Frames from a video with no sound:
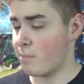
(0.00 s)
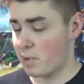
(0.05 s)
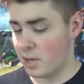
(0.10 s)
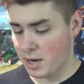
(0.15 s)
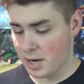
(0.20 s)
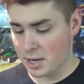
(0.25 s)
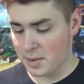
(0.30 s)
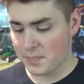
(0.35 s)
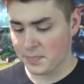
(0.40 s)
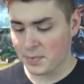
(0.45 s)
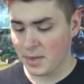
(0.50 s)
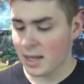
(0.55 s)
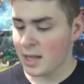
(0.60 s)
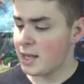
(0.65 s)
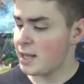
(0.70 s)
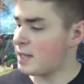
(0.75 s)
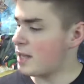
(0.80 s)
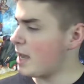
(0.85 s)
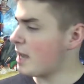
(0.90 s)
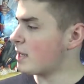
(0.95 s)
But
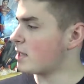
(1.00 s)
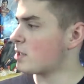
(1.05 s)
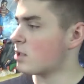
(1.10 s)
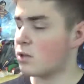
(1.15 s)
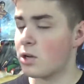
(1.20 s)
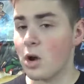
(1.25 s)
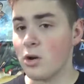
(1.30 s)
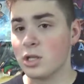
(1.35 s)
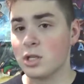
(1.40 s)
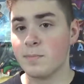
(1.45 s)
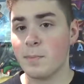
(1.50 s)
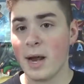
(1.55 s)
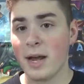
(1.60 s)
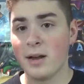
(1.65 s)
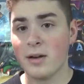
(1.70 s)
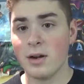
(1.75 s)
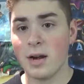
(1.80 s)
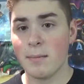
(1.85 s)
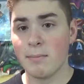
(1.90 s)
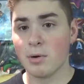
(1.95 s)
yeah, so Ghost
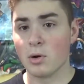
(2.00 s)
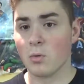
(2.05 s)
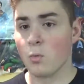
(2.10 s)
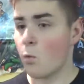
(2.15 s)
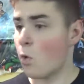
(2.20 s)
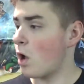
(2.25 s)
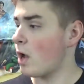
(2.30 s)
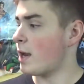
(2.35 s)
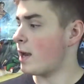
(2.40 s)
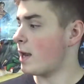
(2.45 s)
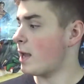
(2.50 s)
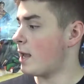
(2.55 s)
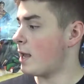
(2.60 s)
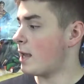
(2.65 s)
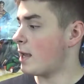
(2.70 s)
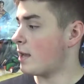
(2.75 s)
Spider #1,